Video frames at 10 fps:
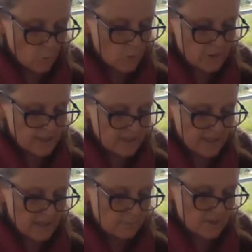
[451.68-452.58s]
wanting
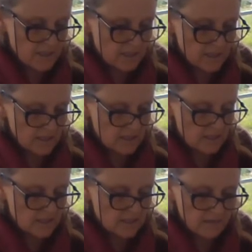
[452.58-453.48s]
the empty
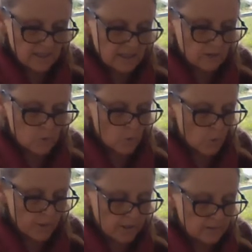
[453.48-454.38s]
things and
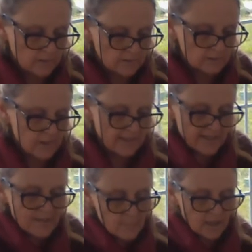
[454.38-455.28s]
ignoring, like
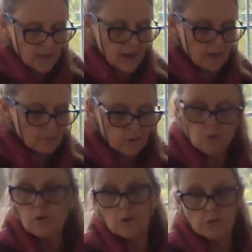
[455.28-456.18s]
keeping arms
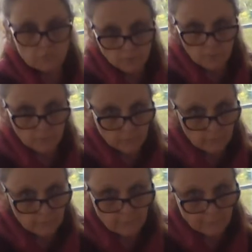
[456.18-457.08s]
crossed from
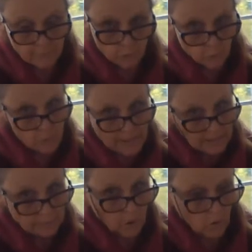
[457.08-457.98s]
the
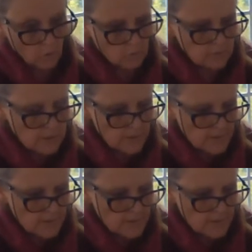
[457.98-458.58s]
real gold.